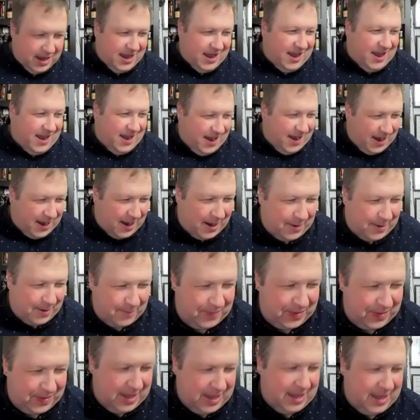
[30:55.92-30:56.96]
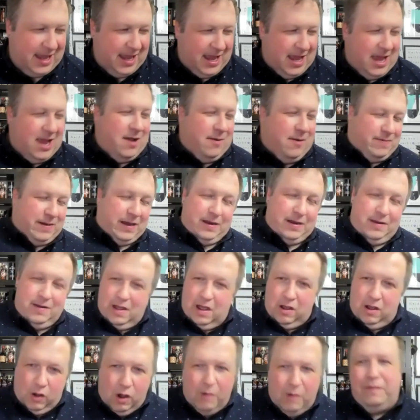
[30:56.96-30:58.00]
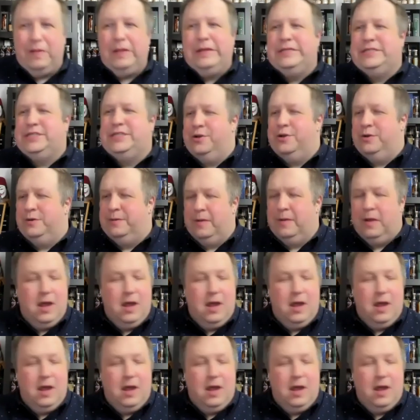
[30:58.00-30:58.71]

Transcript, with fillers: Yeah. But hopefully soon.